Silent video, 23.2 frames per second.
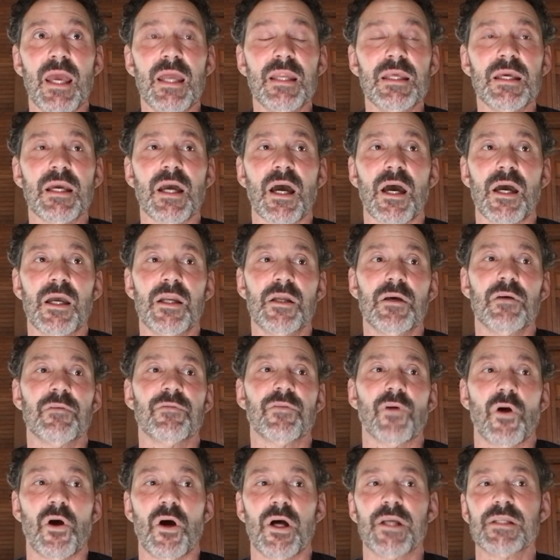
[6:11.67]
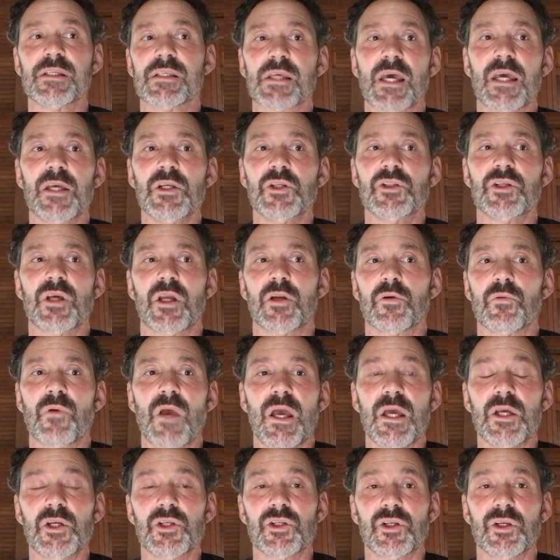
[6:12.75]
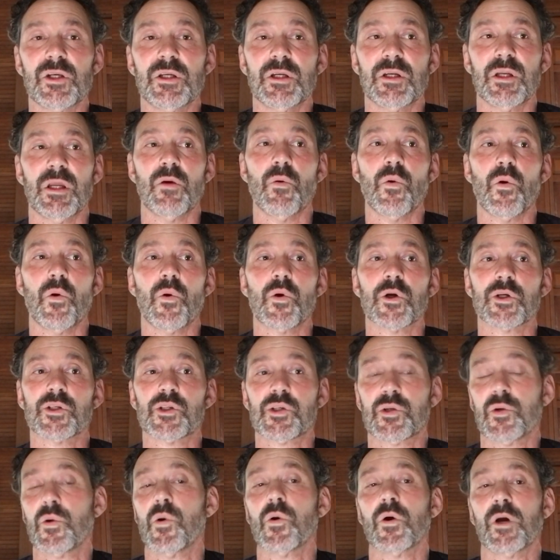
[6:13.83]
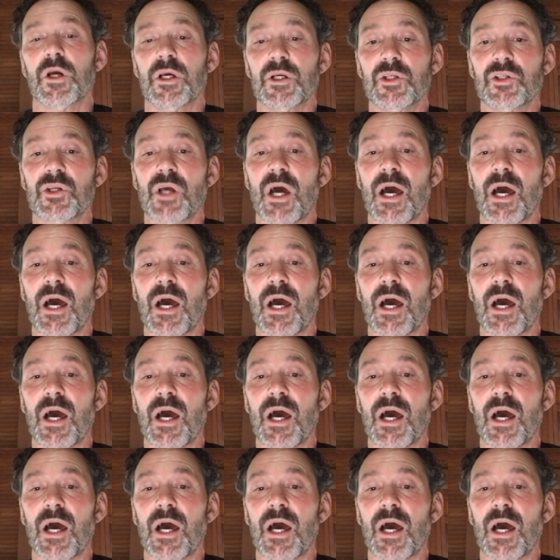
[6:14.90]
any kind of on-site generation or storage.